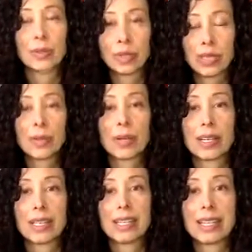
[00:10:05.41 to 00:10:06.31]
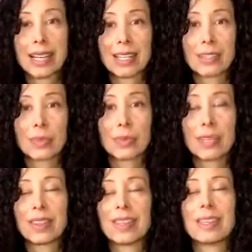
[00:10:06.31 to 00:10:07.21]
really want to connect
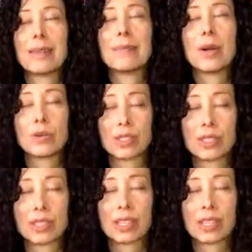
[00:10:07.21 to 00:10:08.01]
with the emotions.